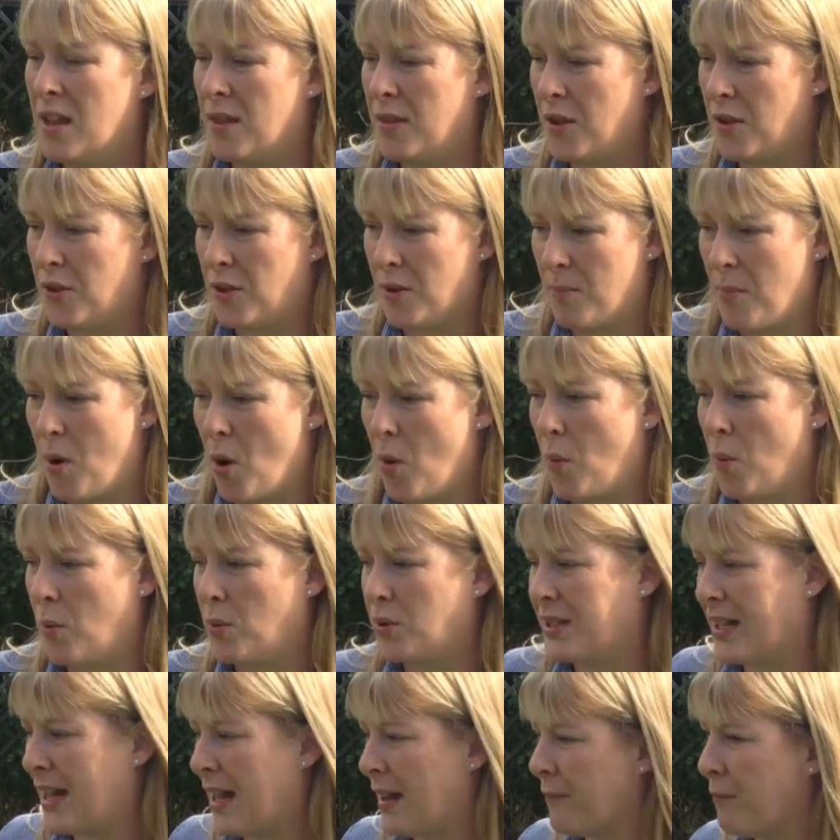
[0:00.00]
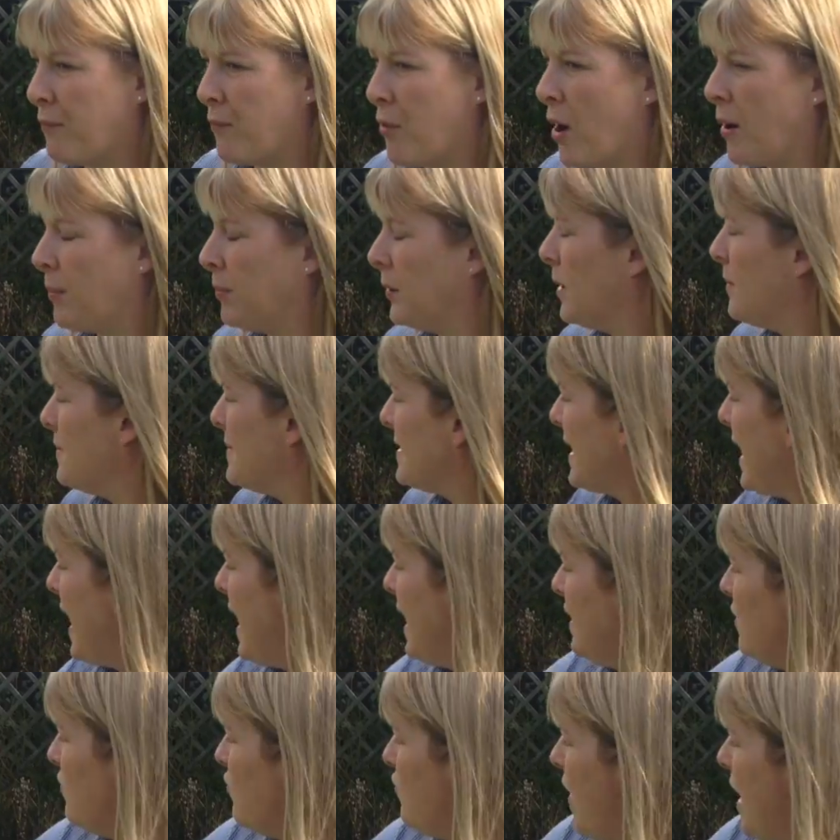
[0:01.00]
that the mower would have problems
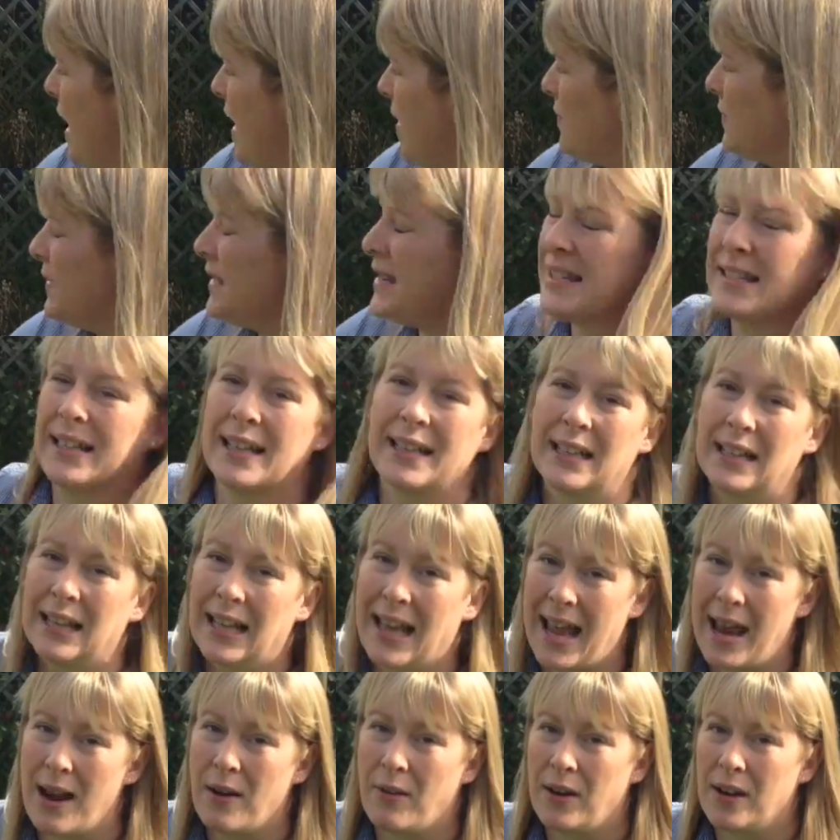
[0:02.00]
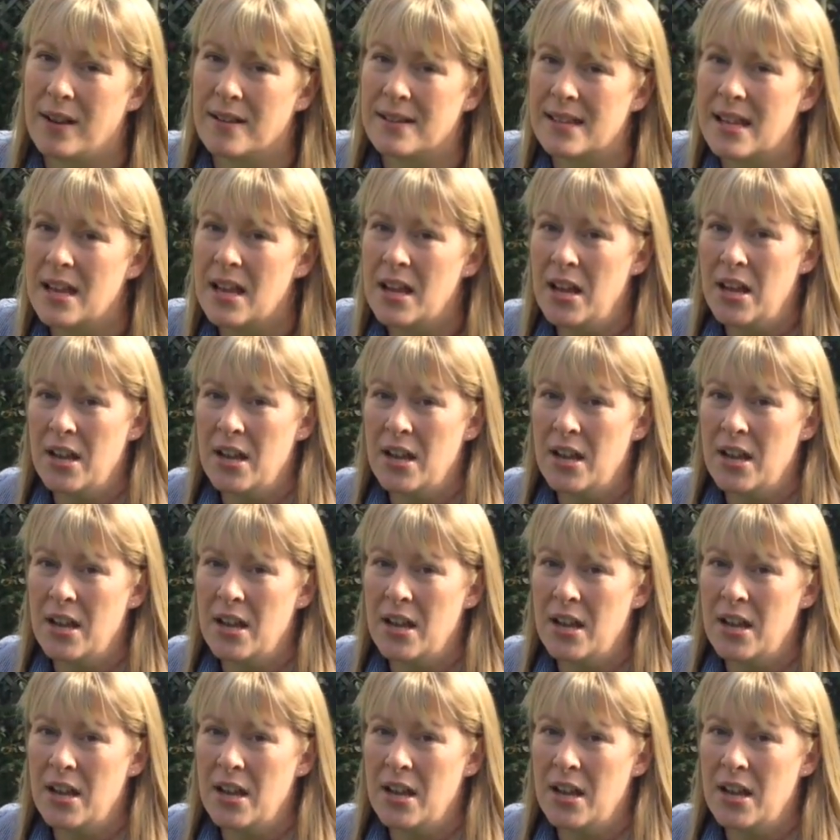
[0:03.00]
getting around these little areas.